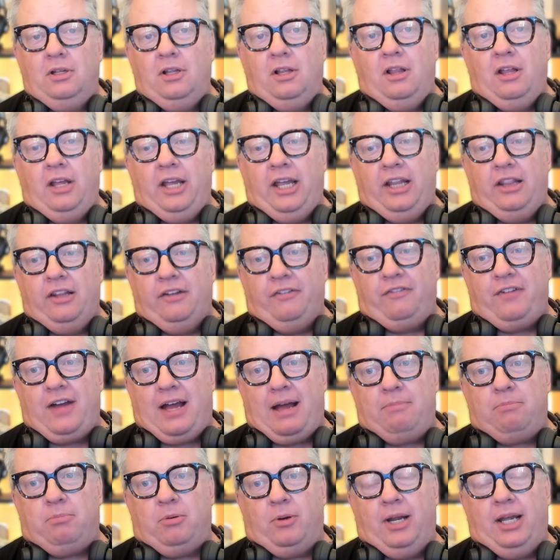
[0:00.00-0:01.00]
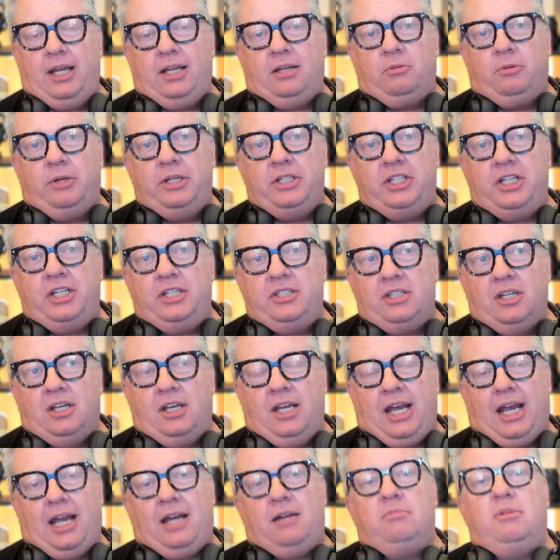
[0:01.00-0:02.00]
in the fabric, which is
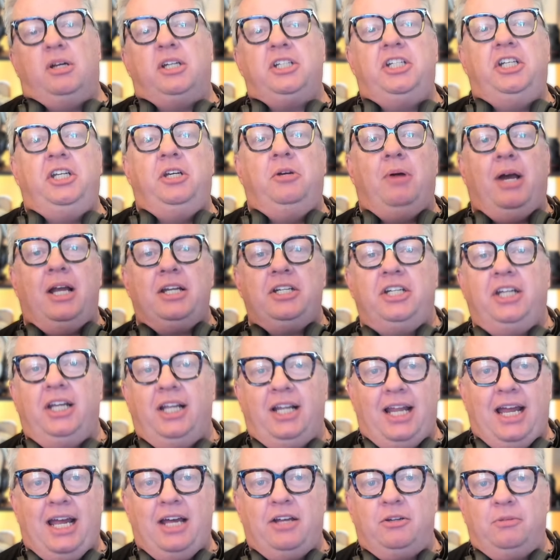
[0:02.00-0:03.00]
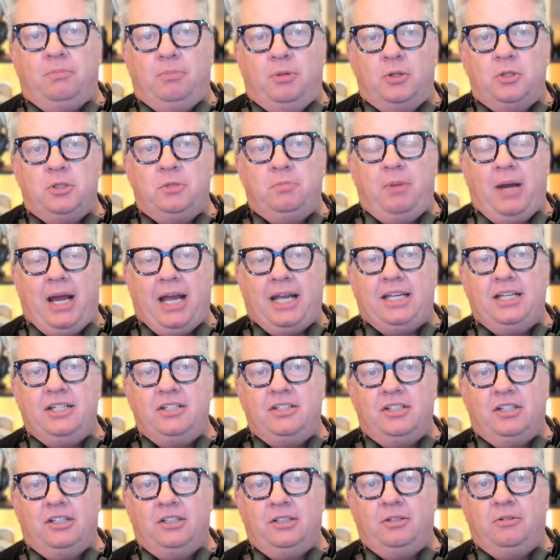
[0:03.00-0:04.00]
how much are you actually allowed to push back
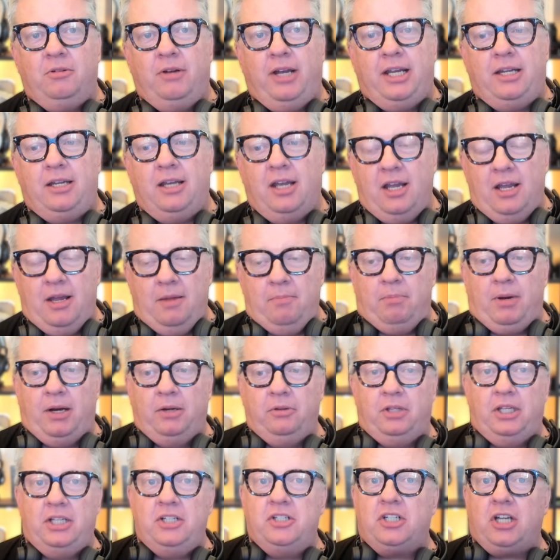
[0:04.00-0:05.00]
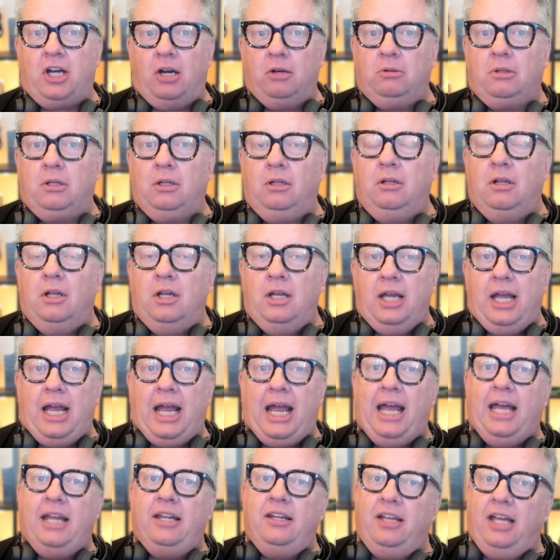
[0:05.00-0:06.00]
into the grid, both in total
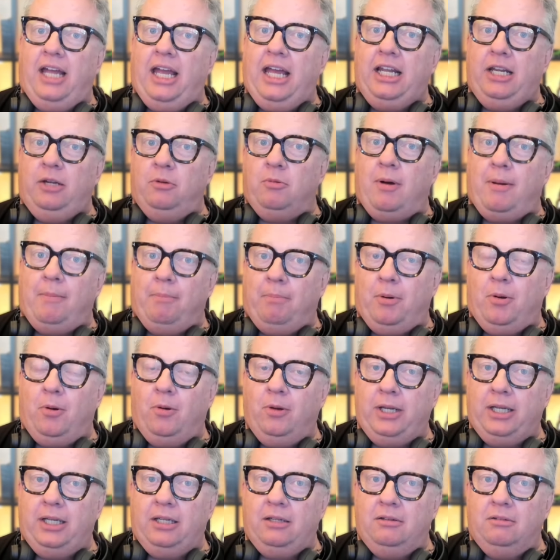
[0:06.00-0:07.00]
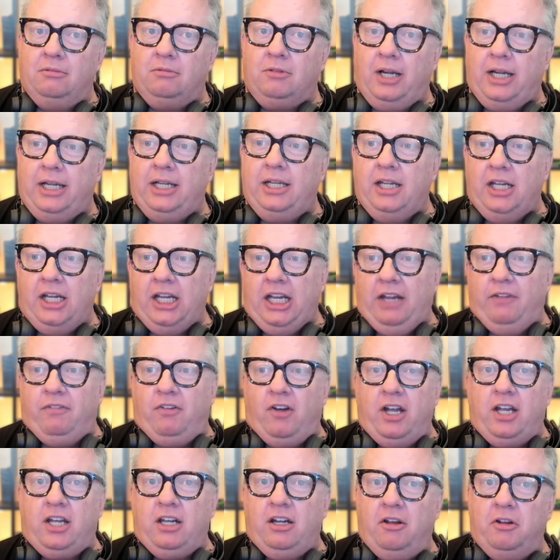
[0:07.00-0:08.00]
and at any one point, right? If I
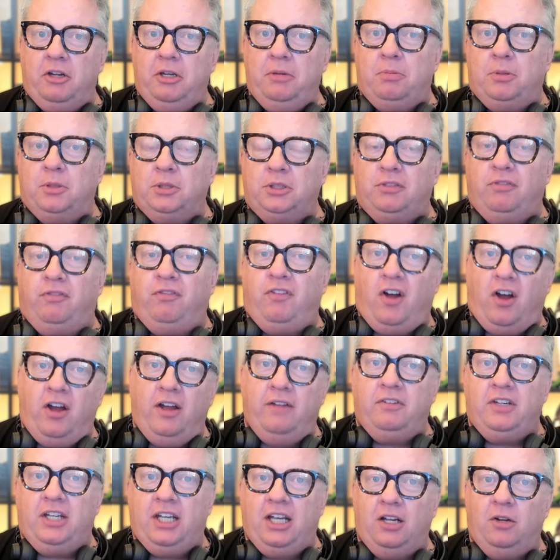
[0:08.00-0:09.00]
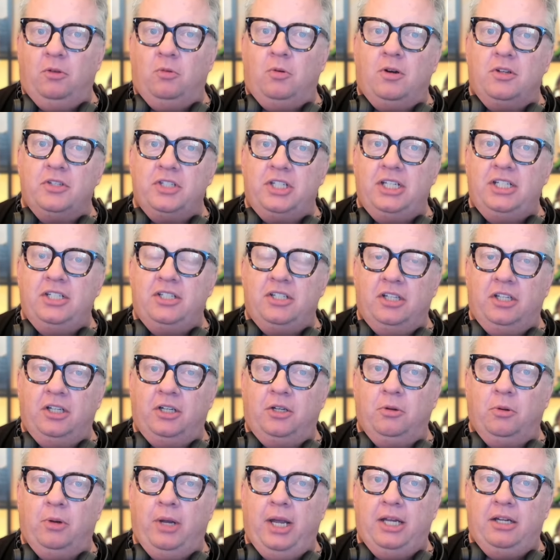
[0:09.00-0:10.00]
can only push 5 kilowatts into the
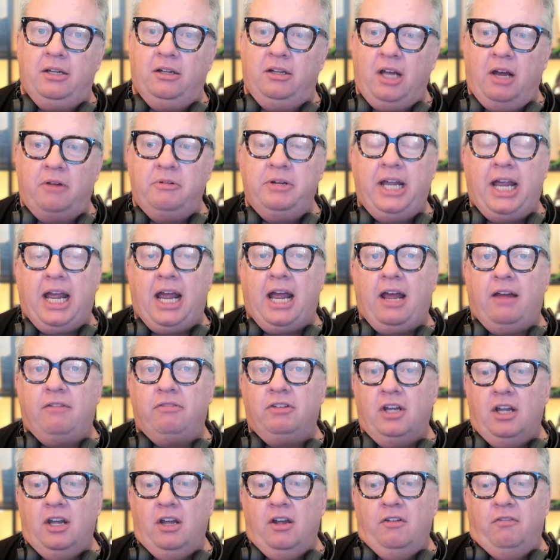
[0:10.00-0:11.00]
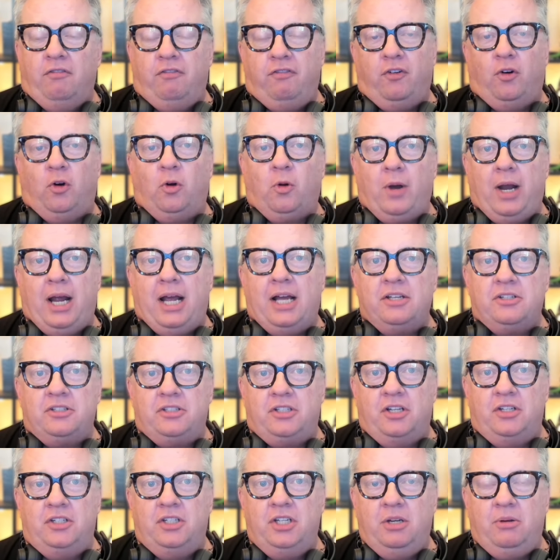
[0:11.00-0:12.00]
grid and only have 4 hours to
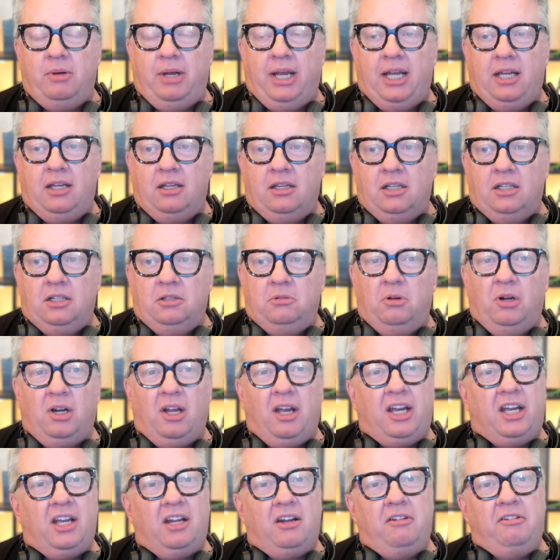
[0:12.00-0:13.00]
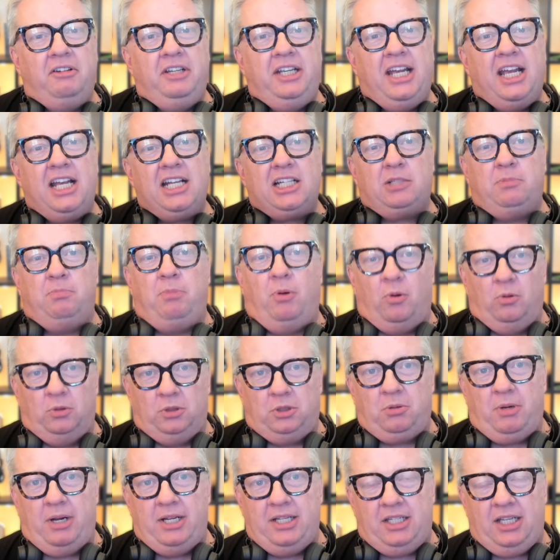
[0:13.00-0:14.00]
do it, well, I can only export
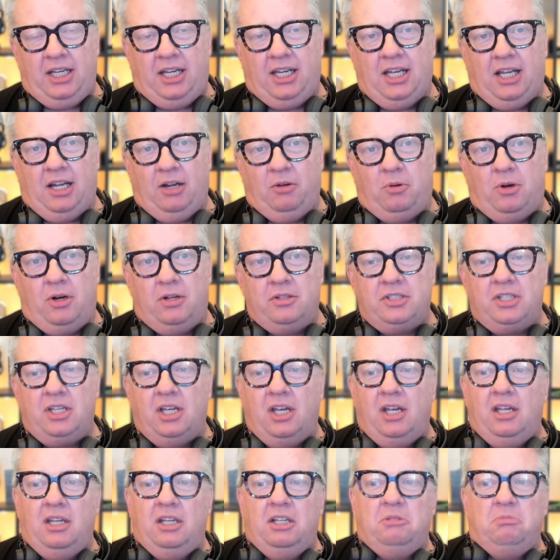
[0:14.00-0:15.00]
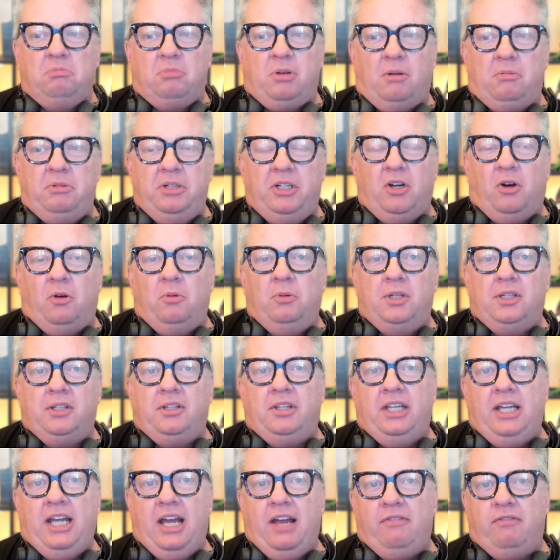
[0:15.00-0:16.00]
20 kilowatts. Probably not worth
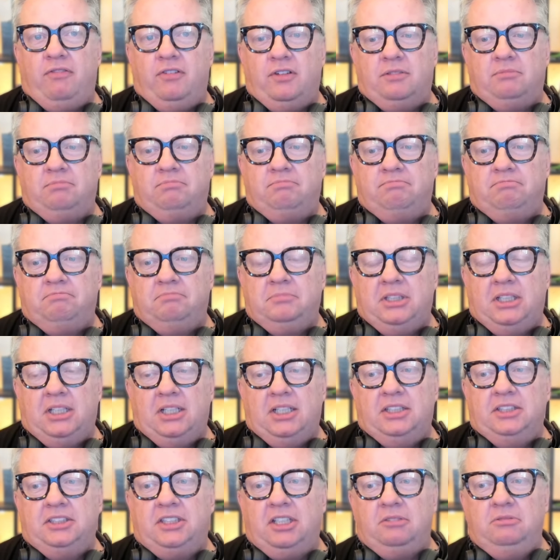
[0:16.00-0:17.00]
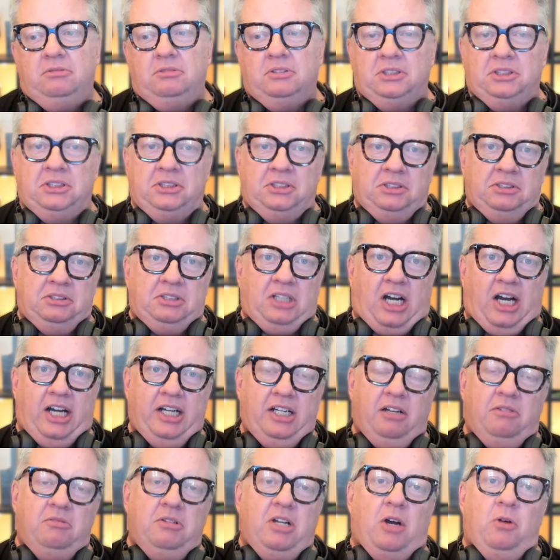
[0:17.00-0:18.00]
the effort. So I
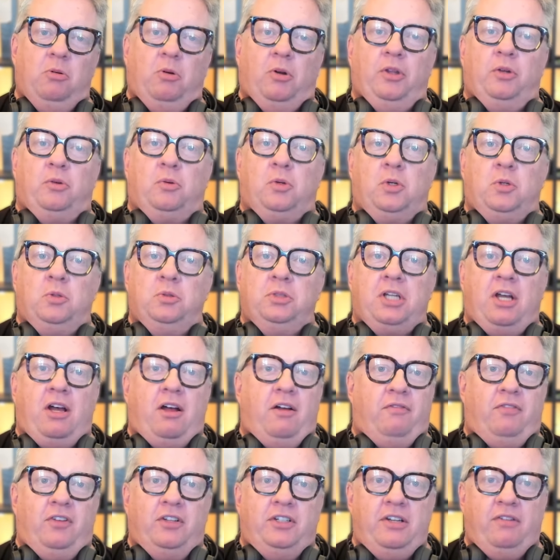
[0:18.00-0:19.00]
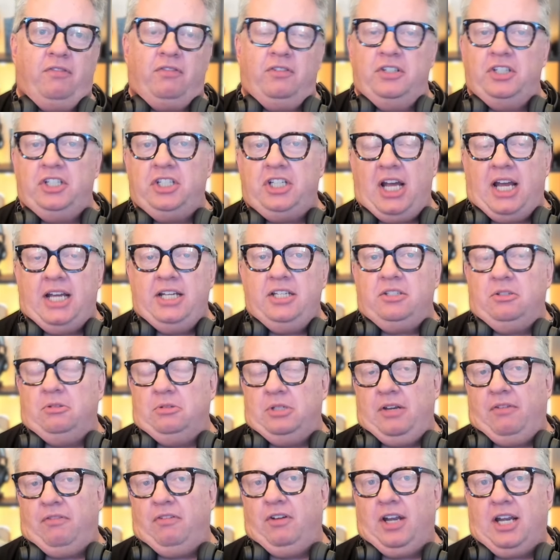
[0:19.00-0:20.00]
don't know what the rules are for different states or
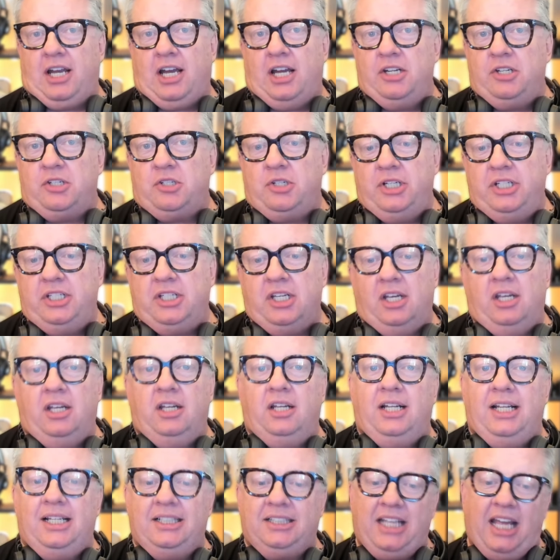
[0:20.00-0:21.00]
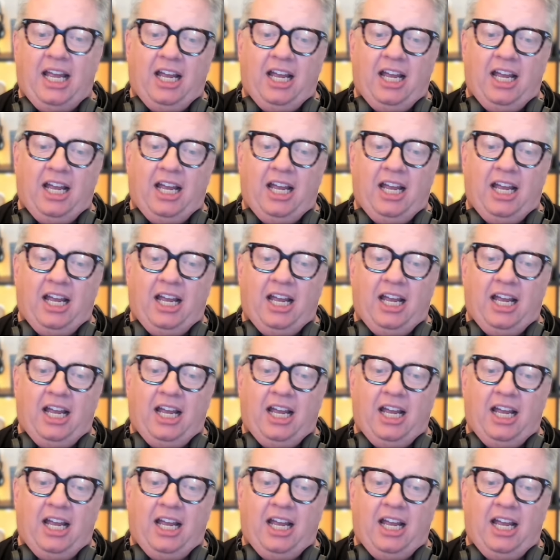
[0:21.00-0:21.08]
different countries. Let's get a